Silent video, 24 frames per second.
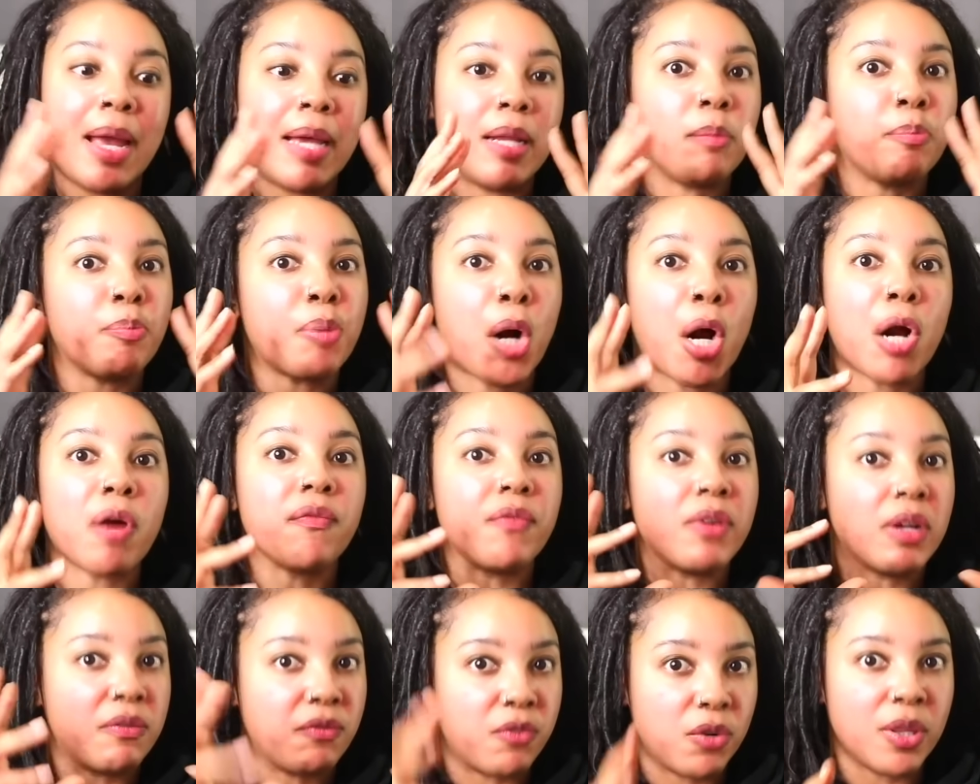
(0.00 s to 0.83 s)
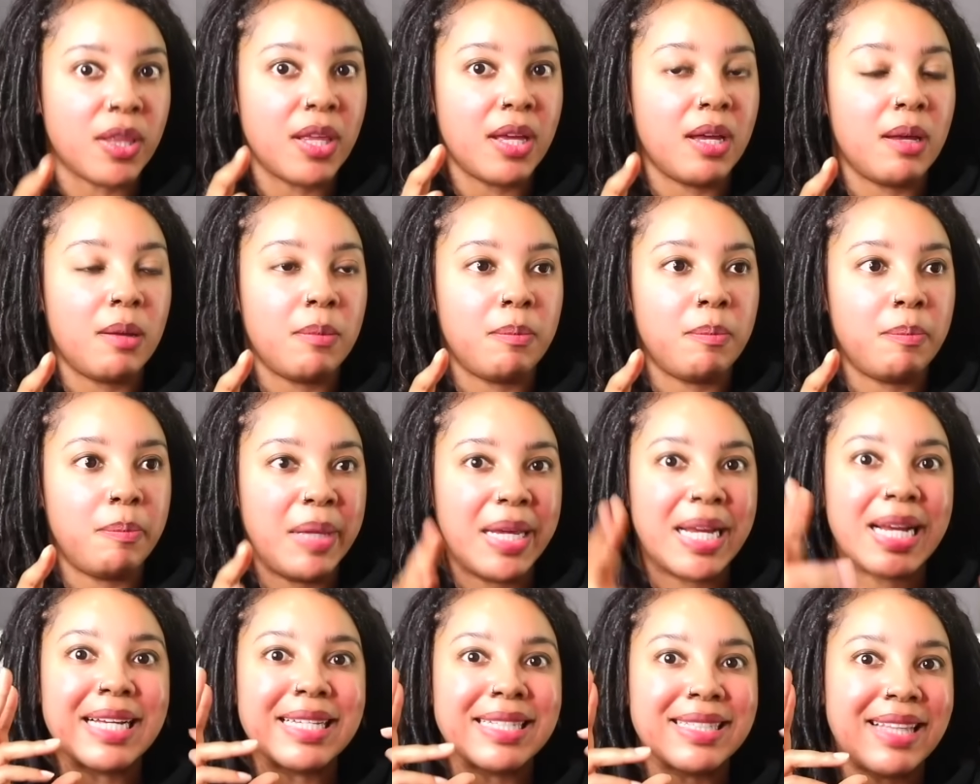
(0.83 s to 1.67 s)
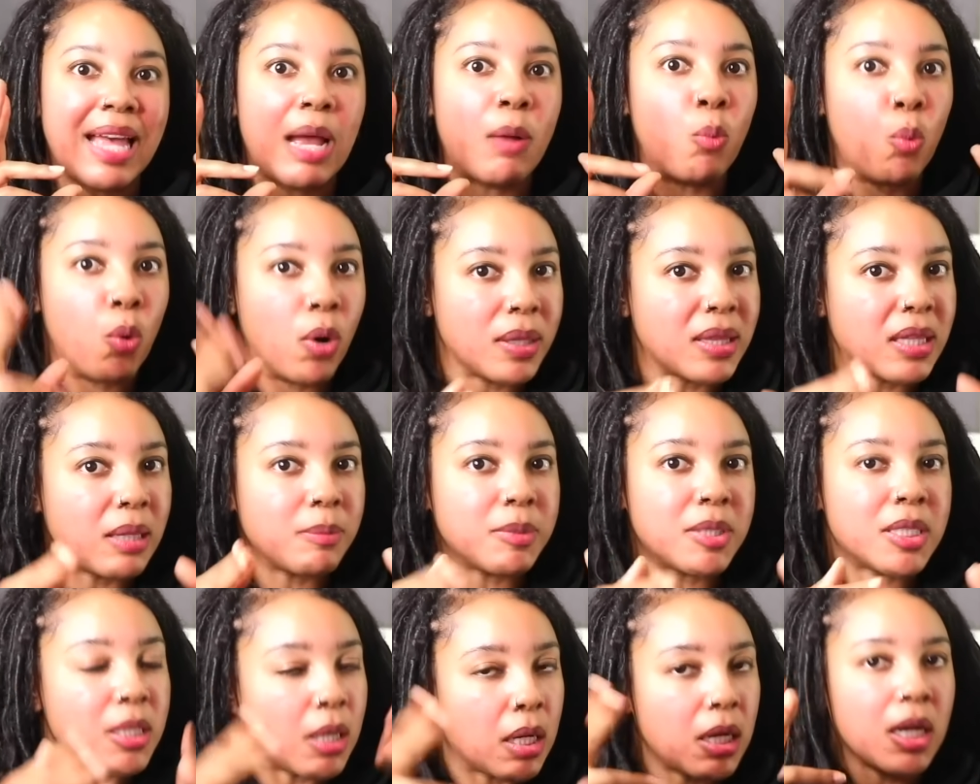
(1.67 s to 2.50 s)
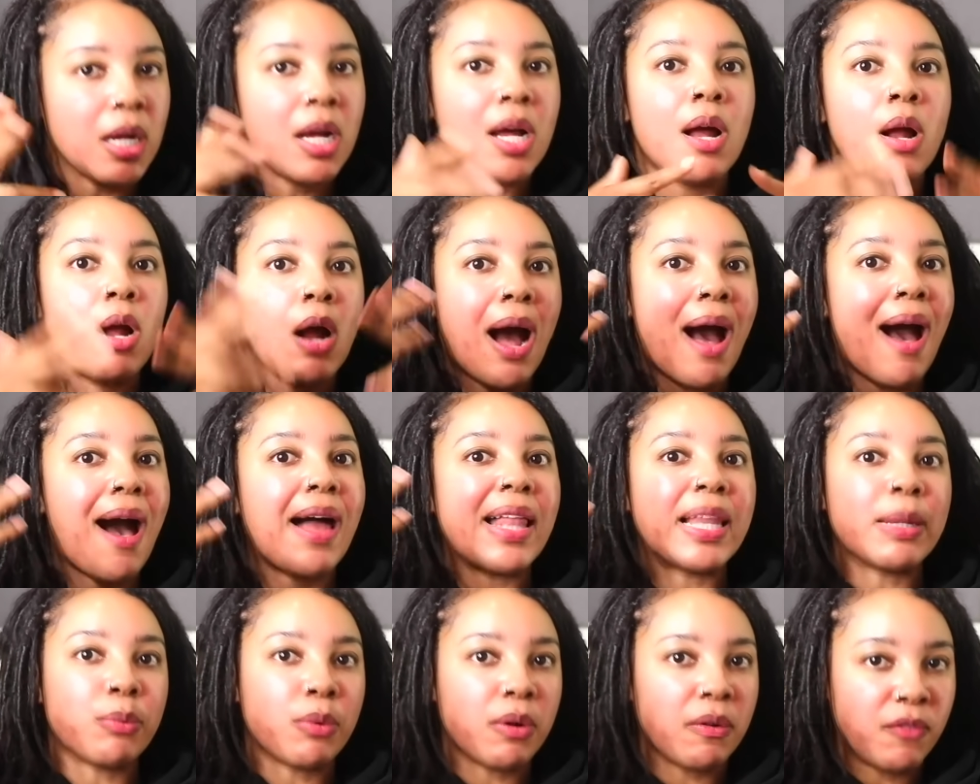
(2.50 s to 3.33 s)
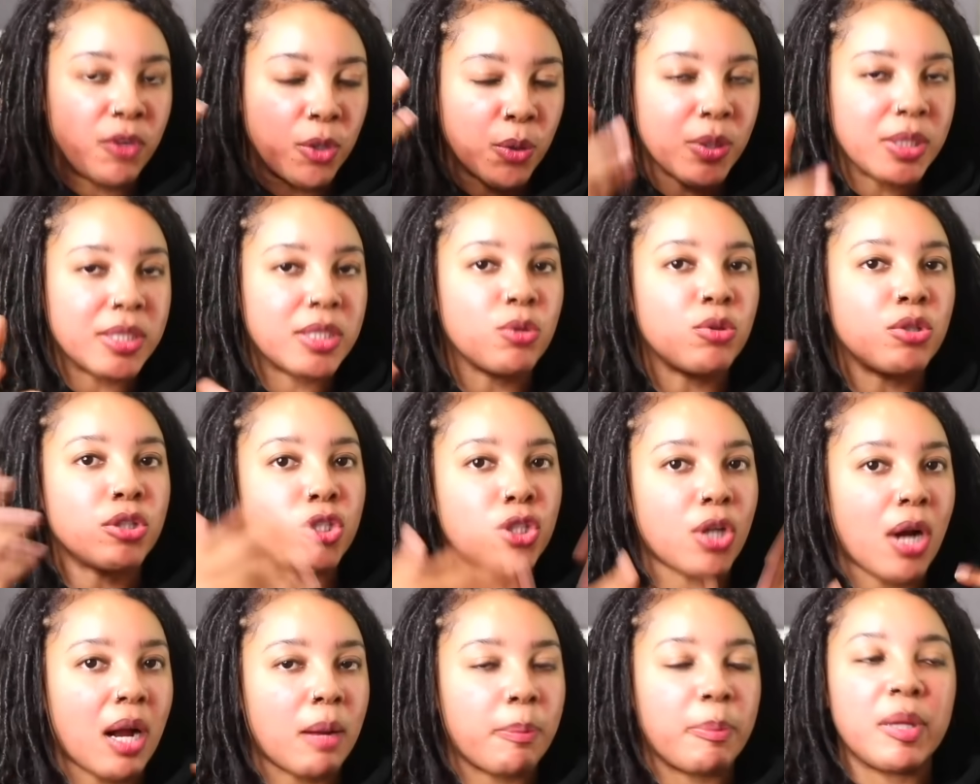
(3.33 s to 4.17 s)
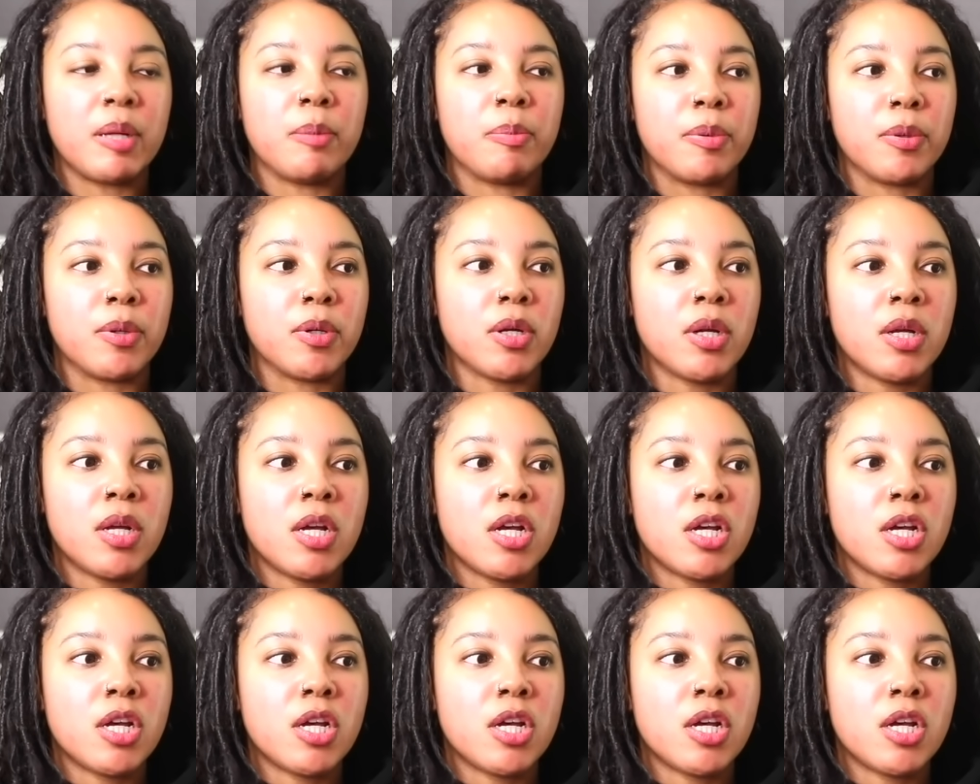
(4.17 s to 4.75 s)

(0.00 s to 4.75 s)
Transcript: it perfect for them because they want them to highly review it to attract people.